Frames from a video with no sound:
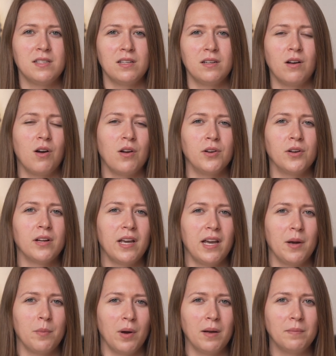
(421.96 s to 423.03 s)
in on your
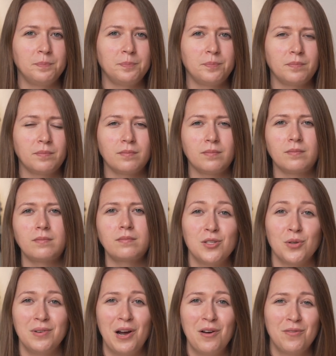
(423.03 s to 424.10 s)
camera.
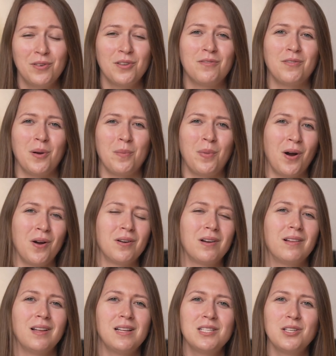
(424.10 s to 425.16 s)
So now for the fun part.
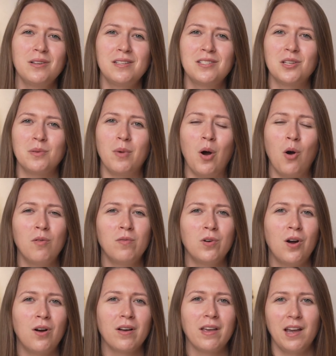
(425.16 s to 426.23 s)
Let's look at some
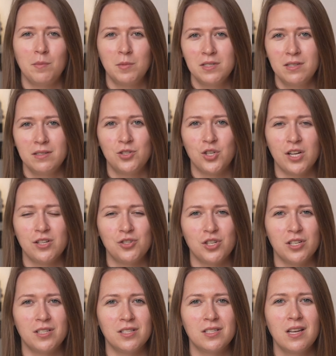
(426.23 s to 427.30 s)
overall camera
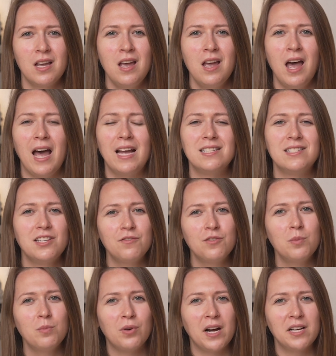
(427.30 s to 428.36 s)
suggestions at
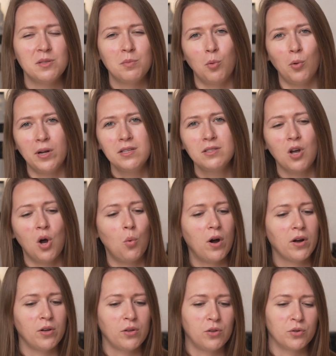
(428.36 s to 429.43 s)
different price points. I'll
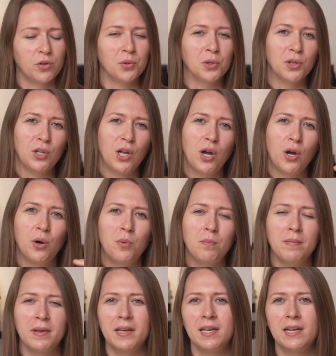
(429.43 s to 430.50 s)
walk you through a low,
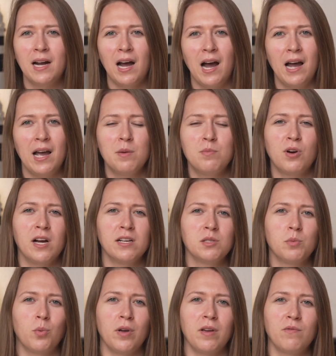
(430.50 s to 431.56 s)
mid, high price
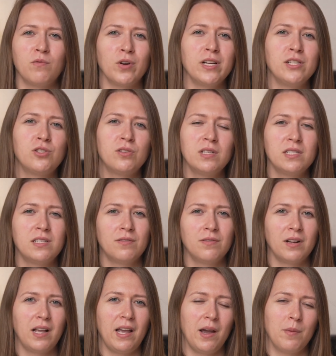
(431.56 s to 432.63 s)
point for each of these
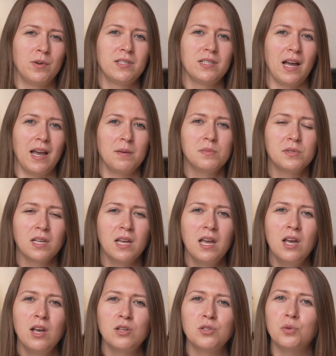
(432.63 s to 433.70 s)
different camera types.
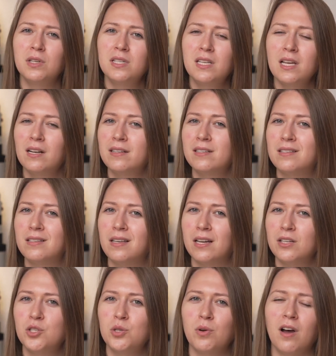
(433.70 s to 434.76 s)
So these can at least
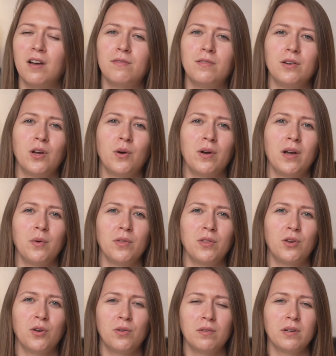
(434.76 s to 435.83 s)
get you off and going with
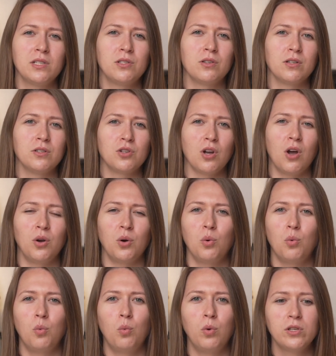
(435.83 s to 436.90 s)
good research on
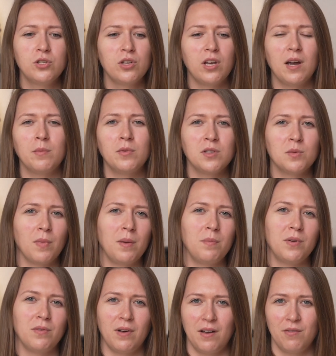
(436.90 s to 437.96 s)
which cameras might
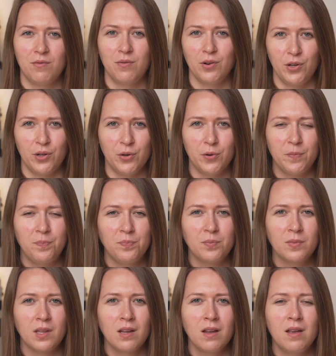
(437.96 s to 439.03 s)
be right for you.
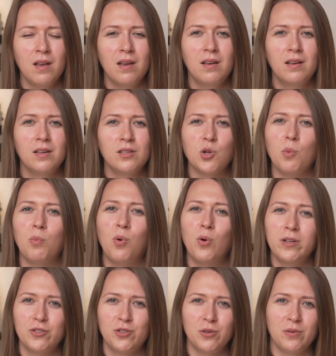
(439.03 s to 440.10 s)
So
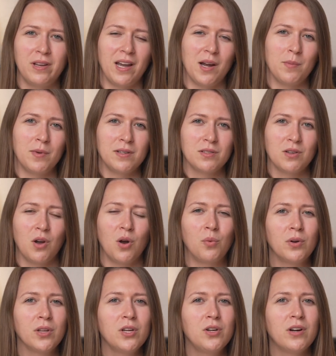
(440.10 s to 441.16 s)
point and shoot cameras. A
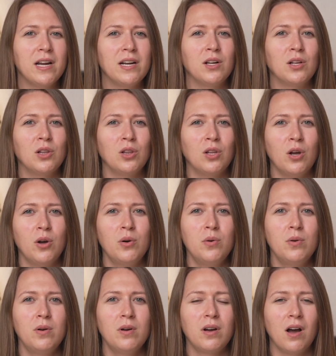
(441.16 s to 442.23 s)
really great
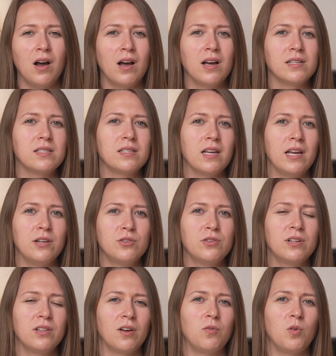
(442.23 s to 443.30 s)
low cost
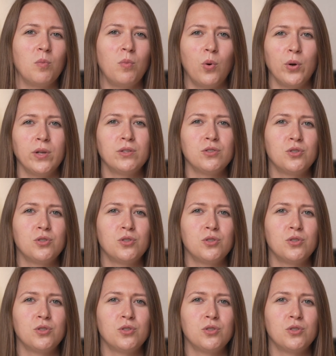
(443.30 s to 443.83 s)
entry level point and